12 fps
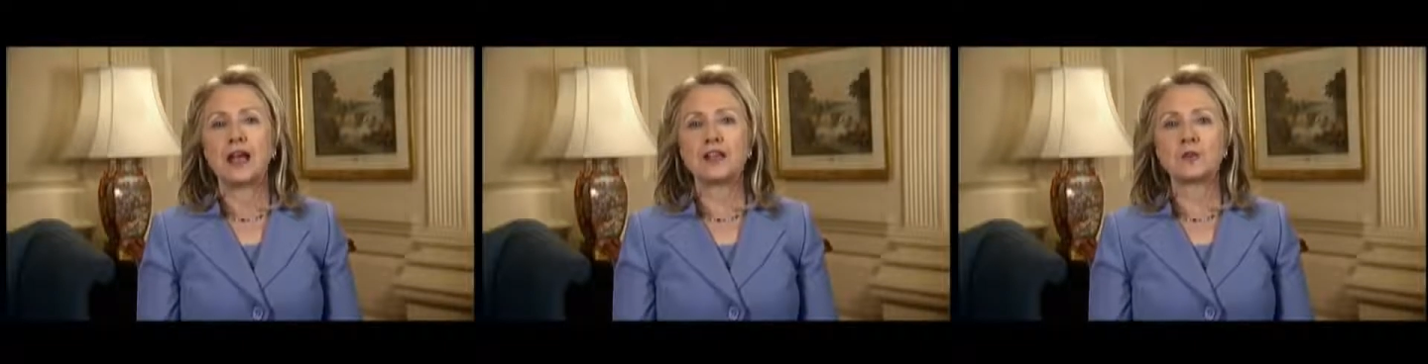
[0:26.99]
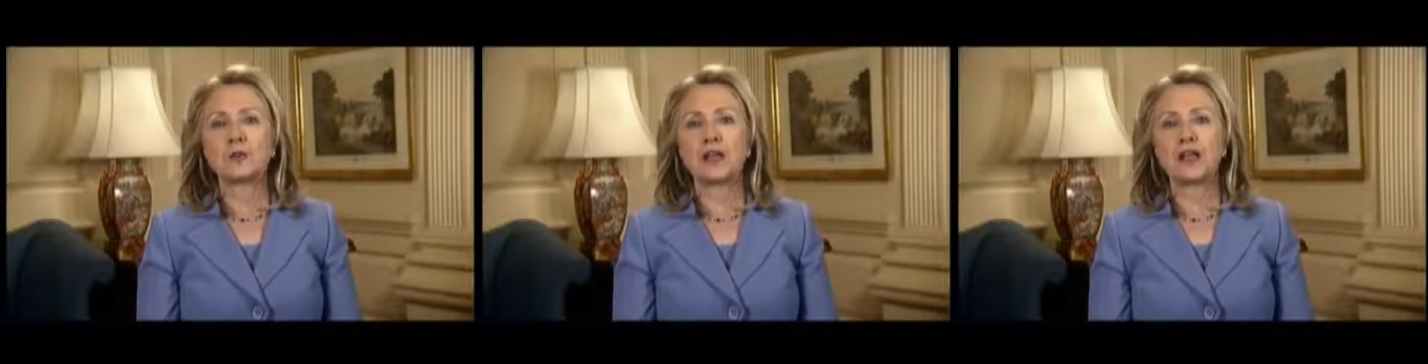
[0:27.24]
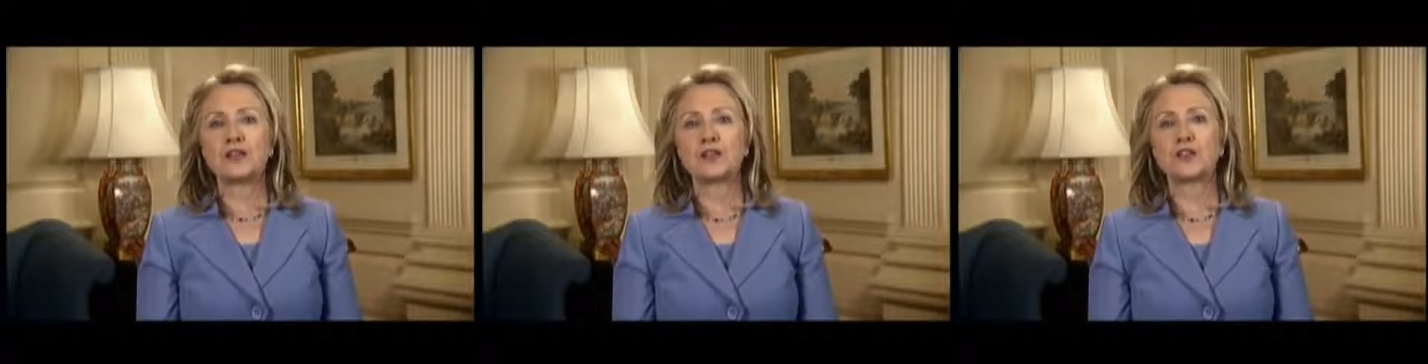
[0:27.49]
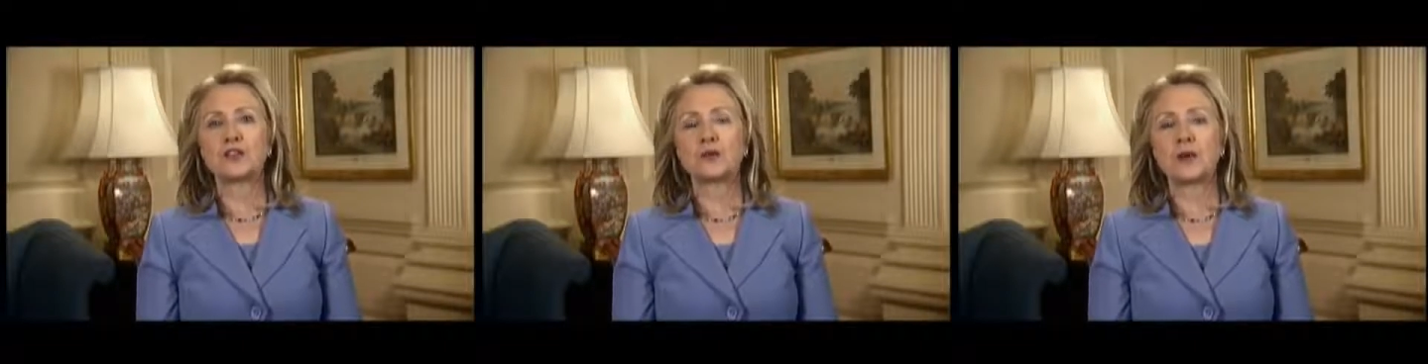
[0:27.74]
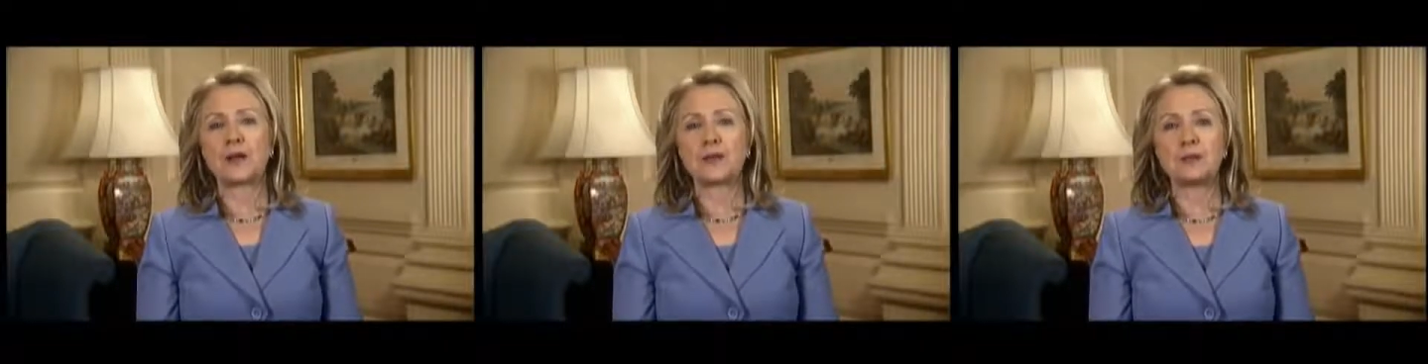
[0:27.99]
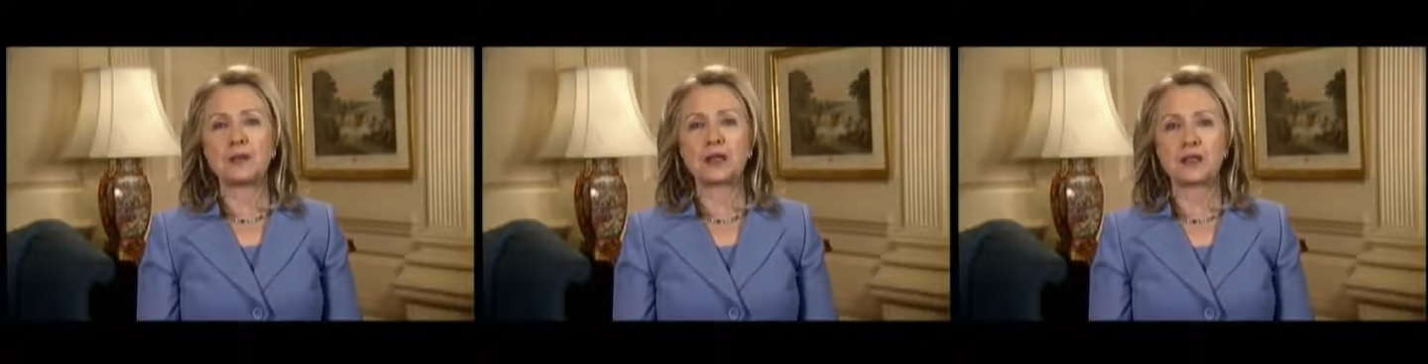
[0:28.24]
as places
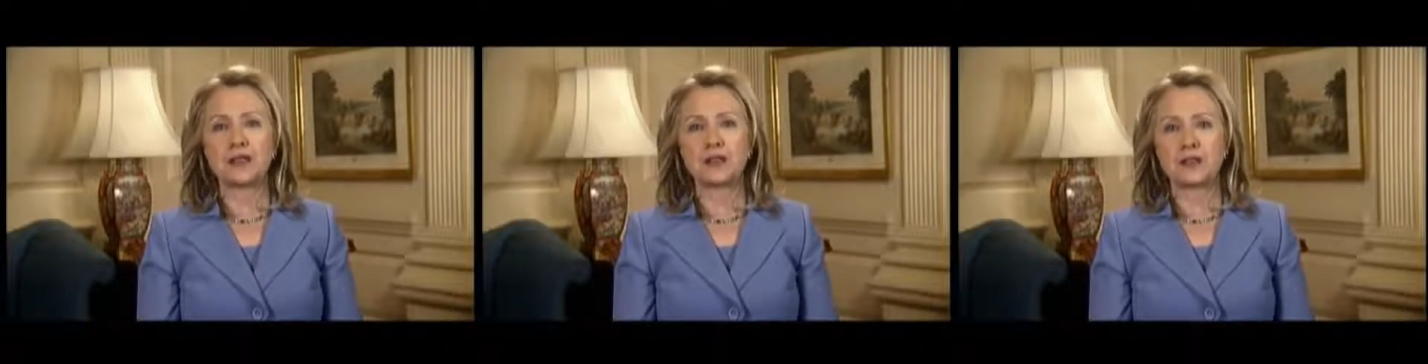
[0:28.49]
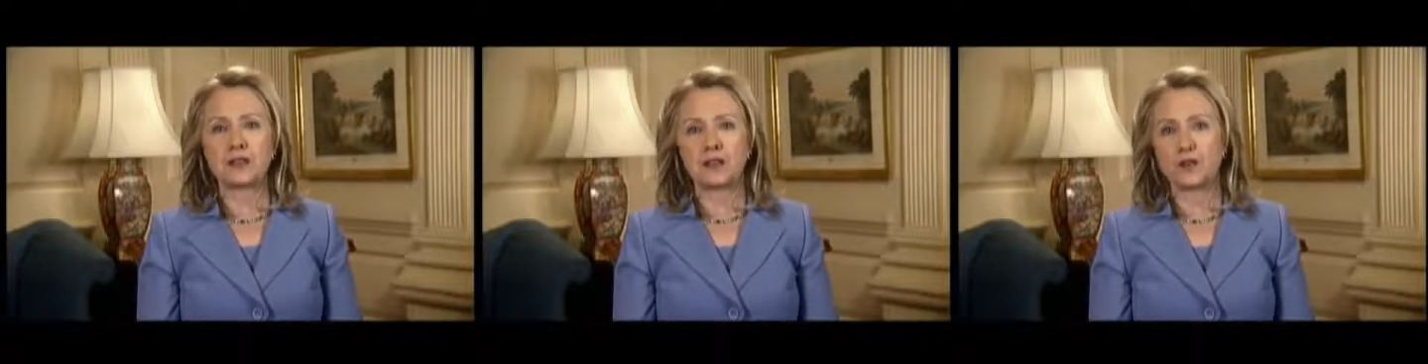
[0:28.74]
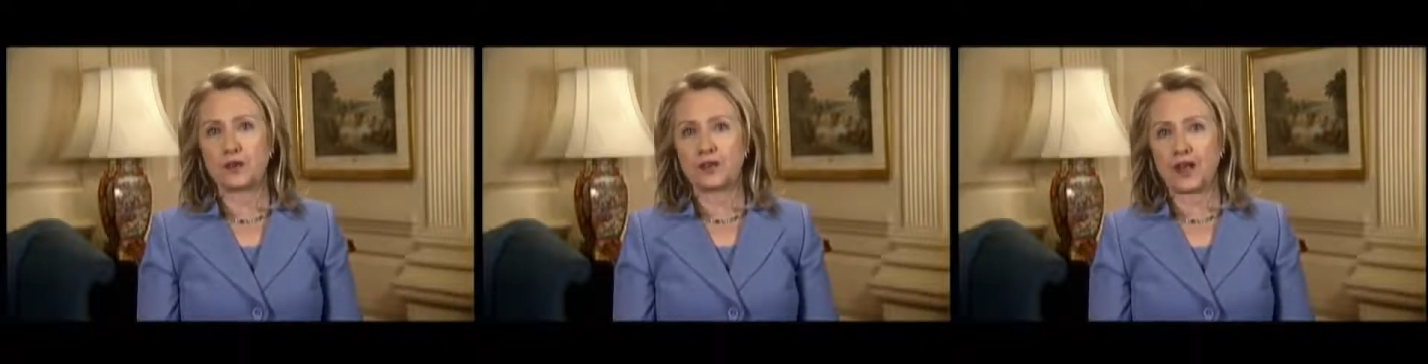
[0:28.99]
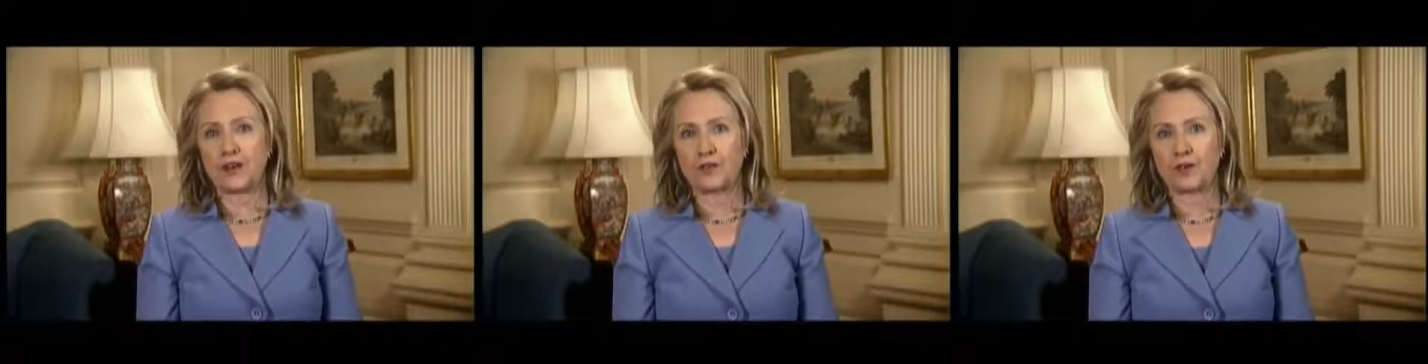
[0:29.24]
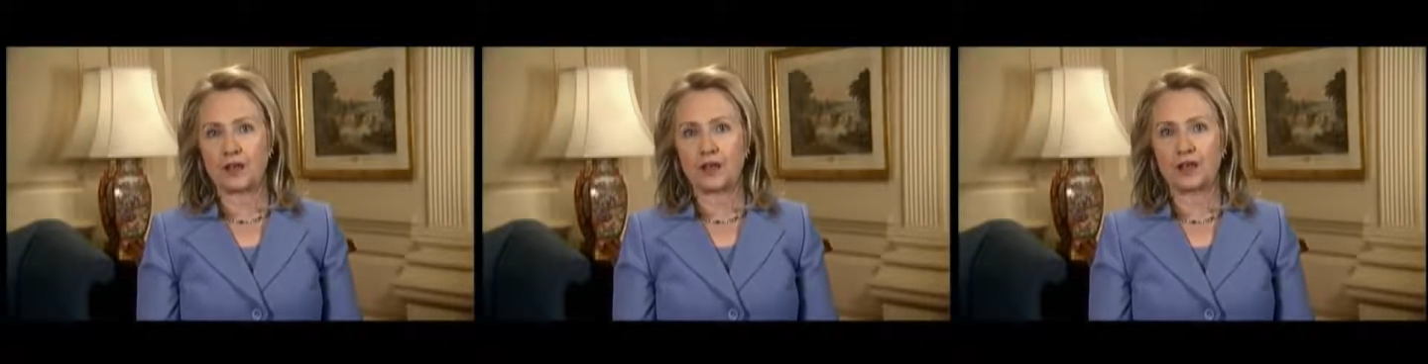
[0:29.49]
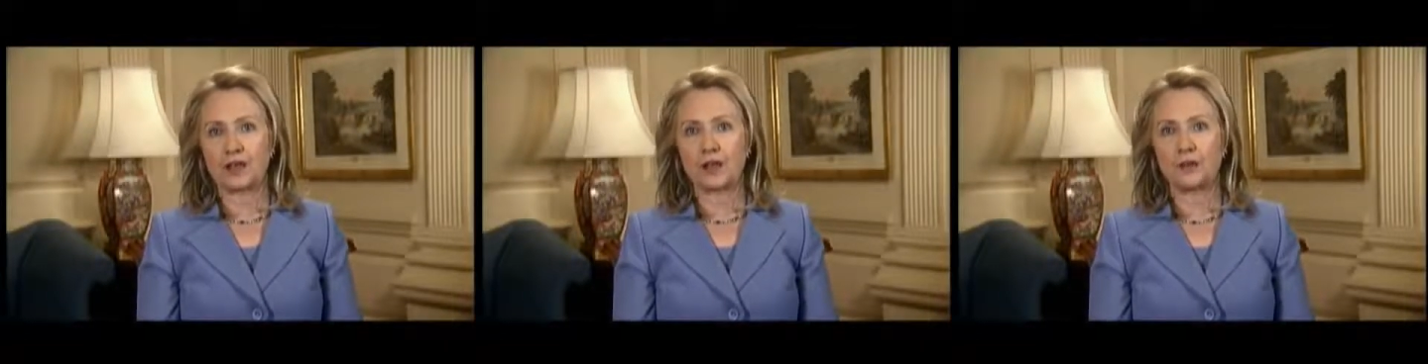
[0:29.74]
throughout the Middle East and North
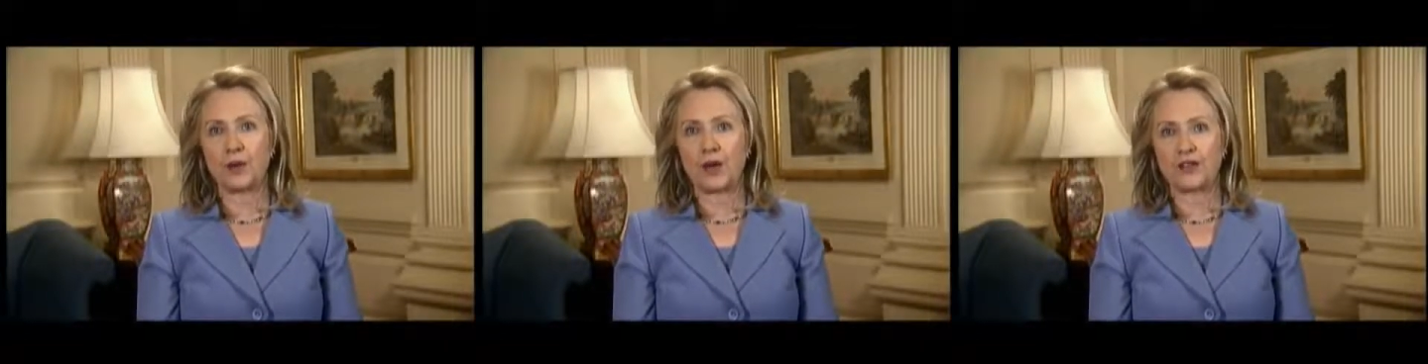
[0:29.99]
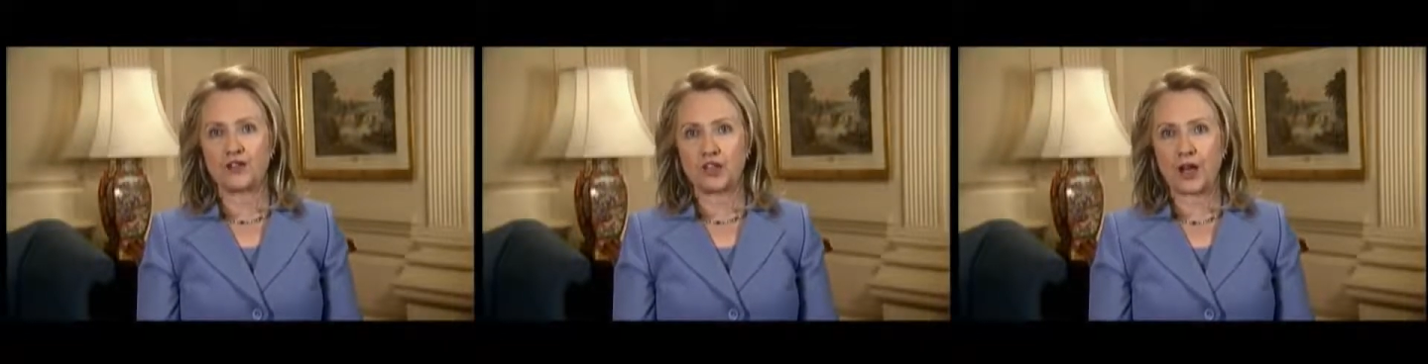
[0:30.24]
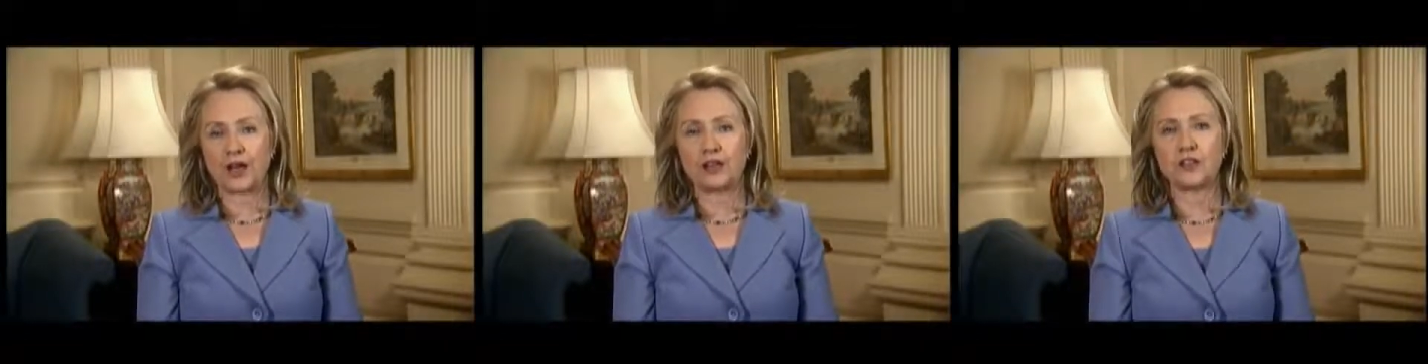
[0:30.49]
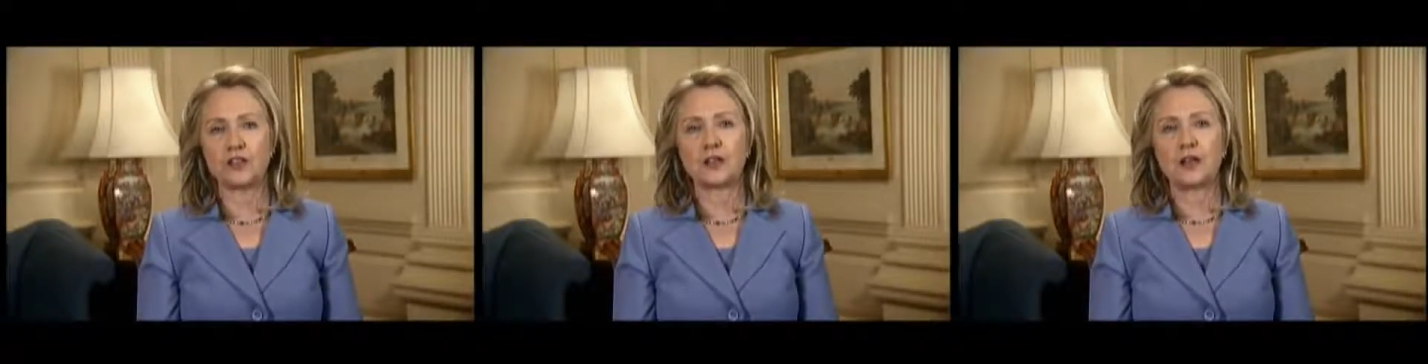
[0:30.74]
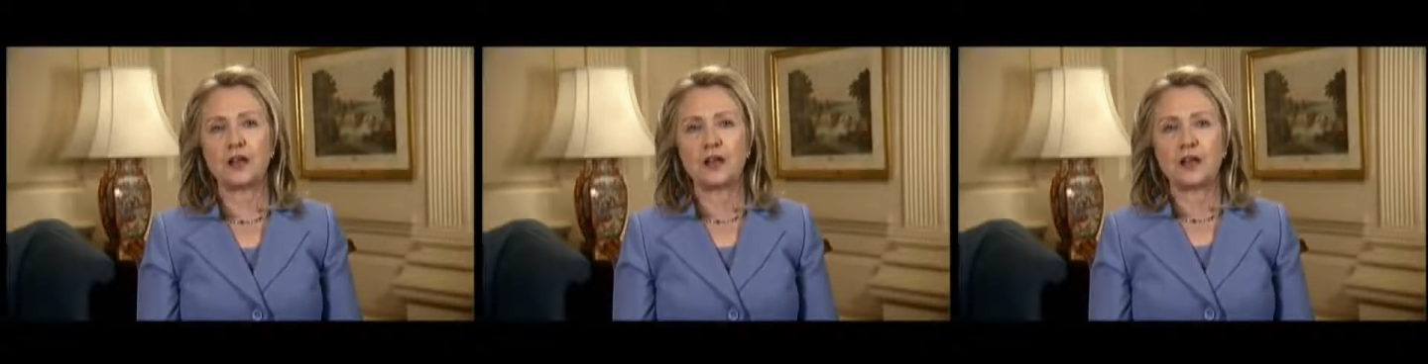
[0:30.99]
Africa embrace change.